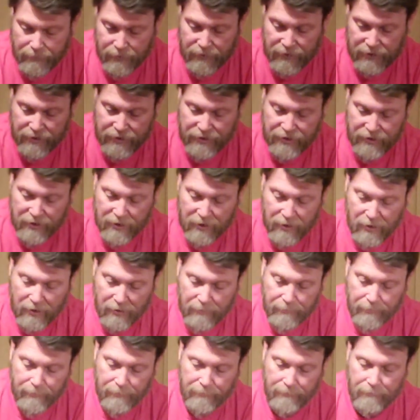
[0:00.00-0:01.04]

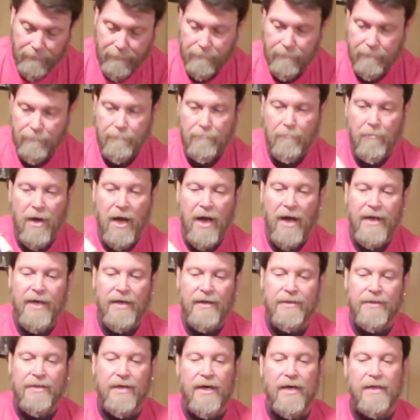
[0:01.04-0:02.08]
Some
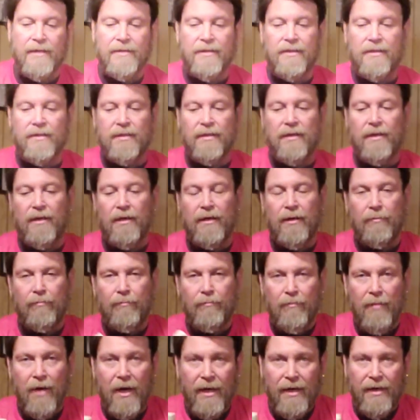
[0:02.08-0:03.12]
Maya dust.
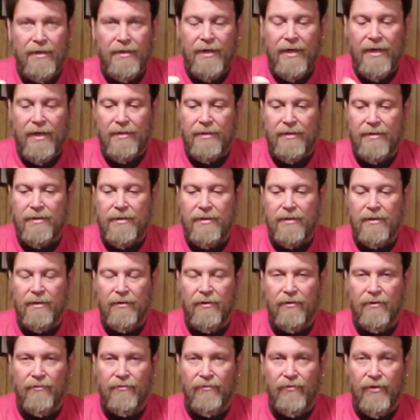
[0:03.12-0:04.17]
And Maya dust,
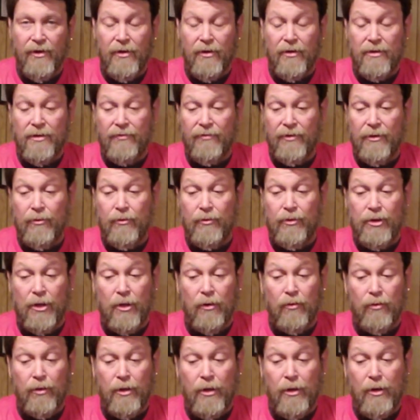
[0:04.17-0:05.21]
for those of you who
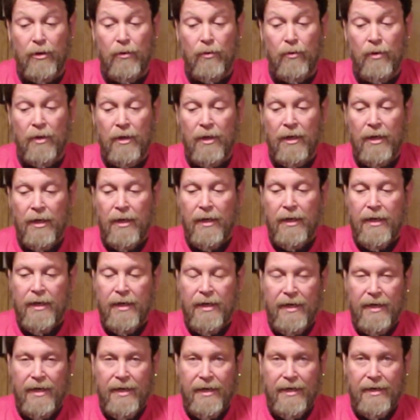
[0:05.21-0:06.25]
don't know,
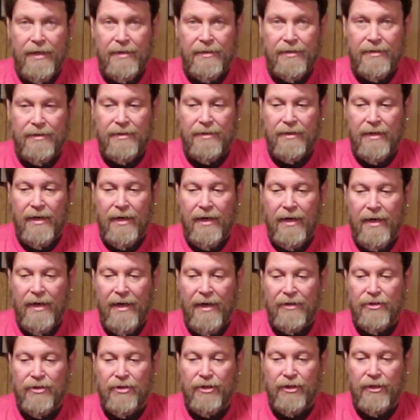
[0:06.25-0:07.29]
is
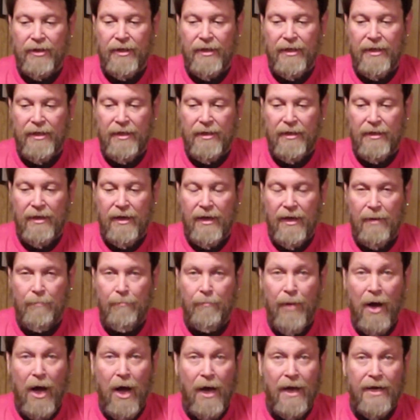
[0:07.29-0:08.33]
actually
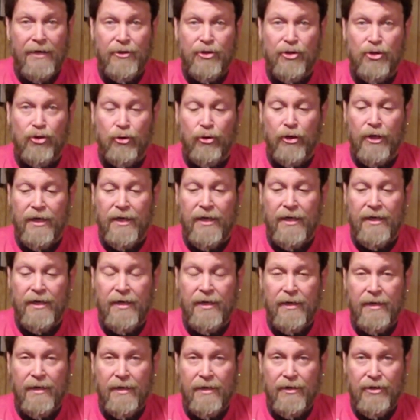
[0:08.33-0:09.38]
pine
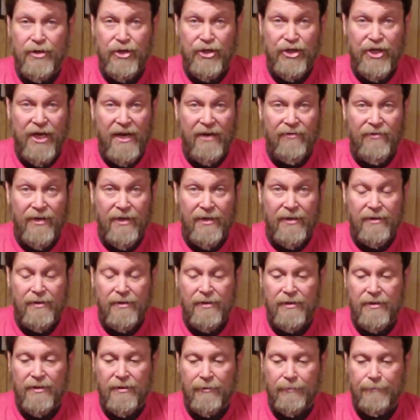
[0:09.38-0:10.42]
tree
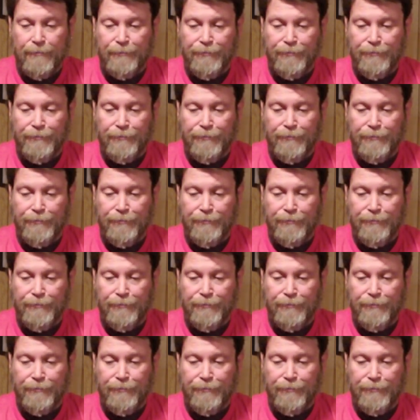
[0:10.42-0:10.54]
shavings.